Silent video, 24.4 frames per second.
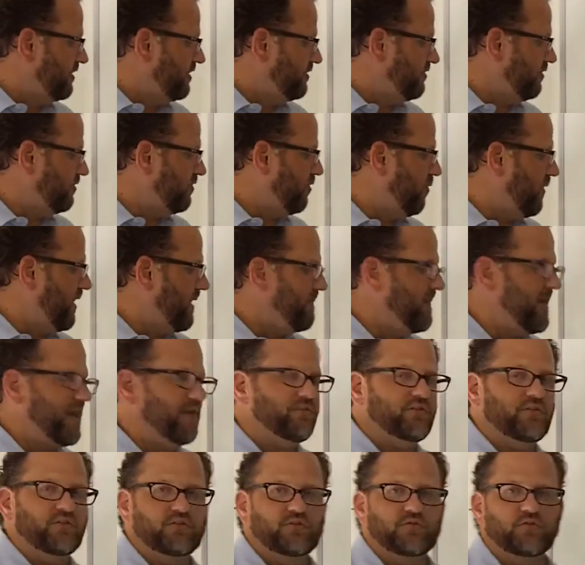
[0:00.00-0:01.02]
Google
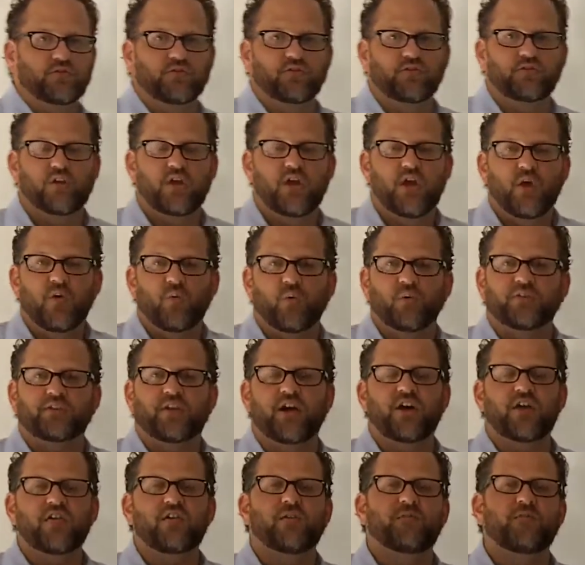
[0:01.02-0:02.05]
Webmaster Tools will
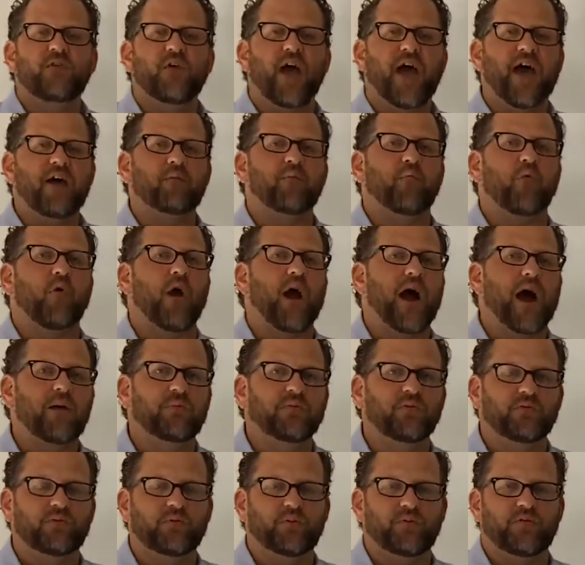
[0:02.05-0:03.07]
tell you if you have
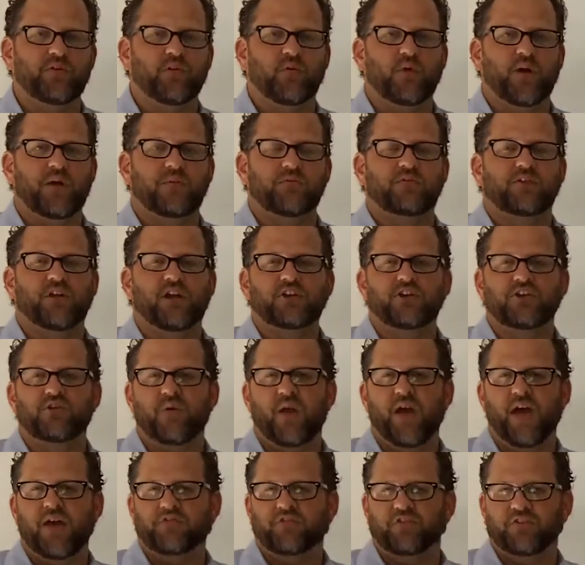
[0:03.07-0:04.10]
problems with your website. Do
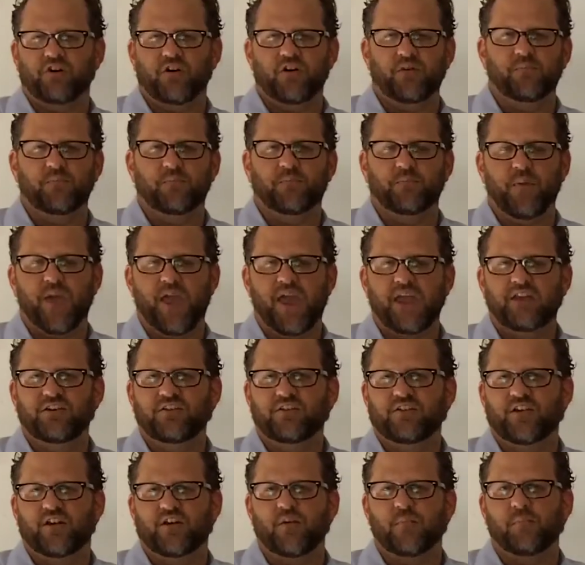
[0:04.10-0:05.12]
you have certain
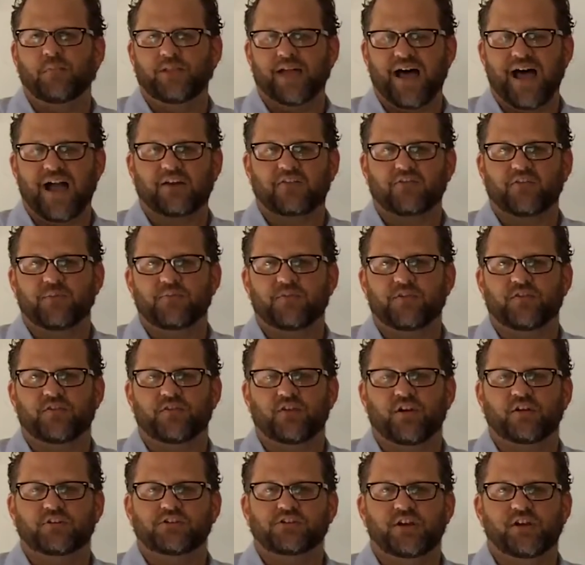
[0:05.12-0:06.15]
pages that are blocked from the
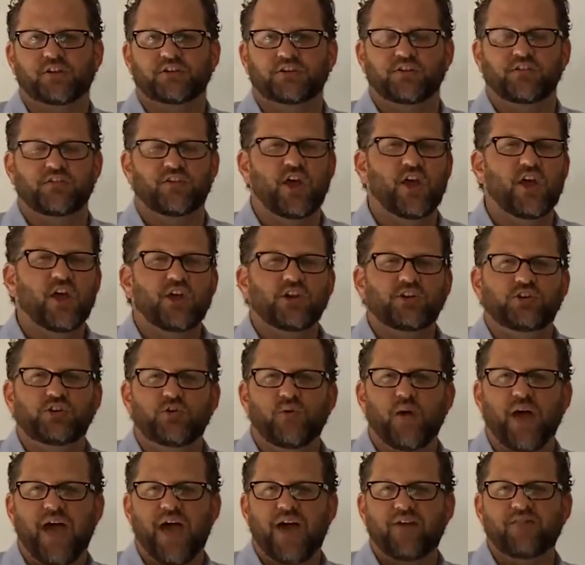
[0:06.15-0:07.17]
search engines? Do
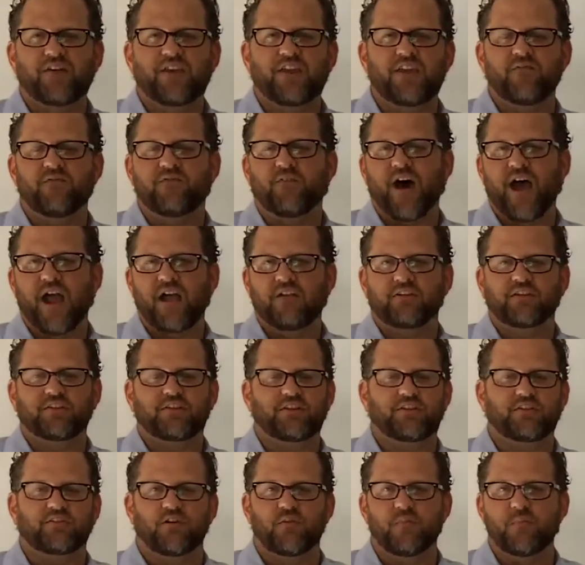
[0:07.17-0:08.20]
you have any
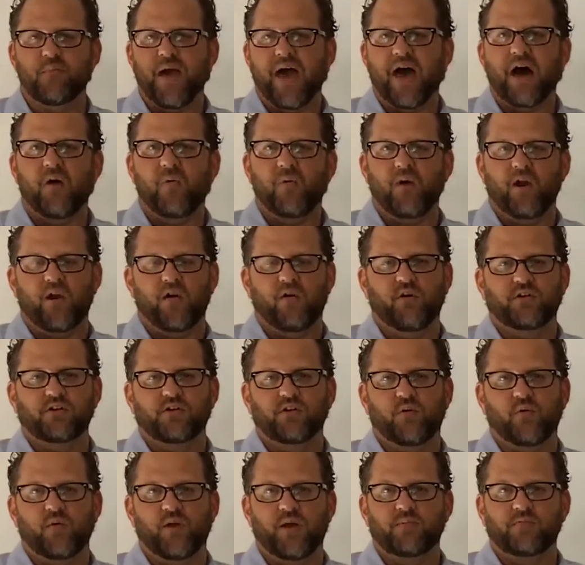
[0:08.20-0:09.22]
viruses or malware on
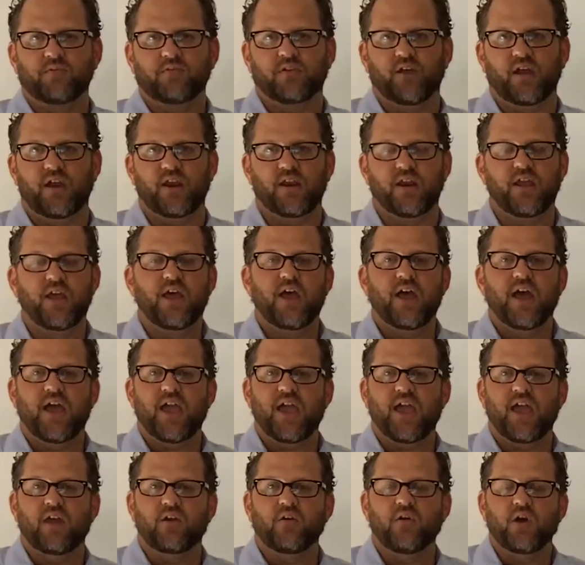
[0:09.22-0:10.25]
your website?
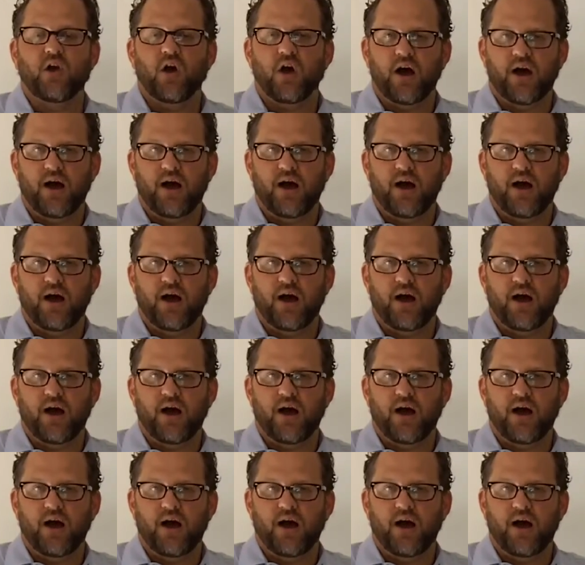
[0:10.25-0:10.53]
And